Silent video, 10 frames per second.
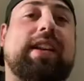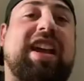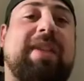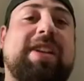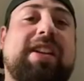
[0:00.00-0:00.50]

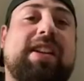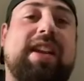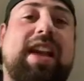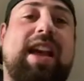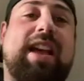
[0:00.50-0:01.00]
I mean,
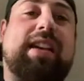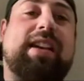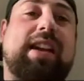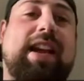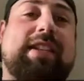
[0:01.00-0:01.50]

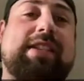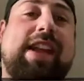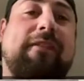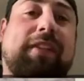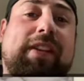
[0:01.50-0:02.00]
it's
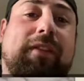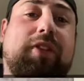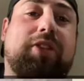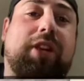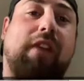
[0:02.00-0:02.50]
definitely the
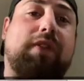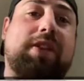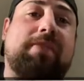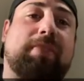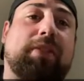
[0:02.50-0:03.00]
future if you
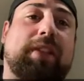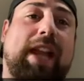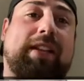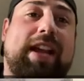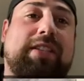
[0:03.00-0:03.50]
need blue light
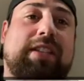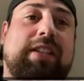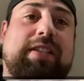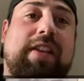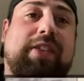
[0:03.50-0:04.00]
glasses
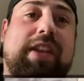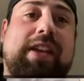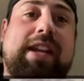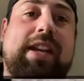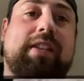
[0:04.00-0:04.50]
because everything
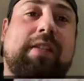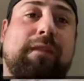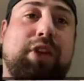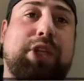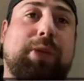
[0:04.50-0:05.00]
is
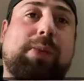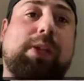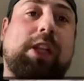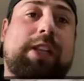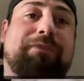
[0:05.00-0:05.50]

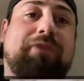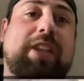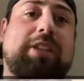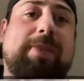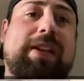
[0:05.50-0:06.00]
virtual. And
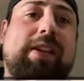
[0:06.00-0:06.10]
speaking of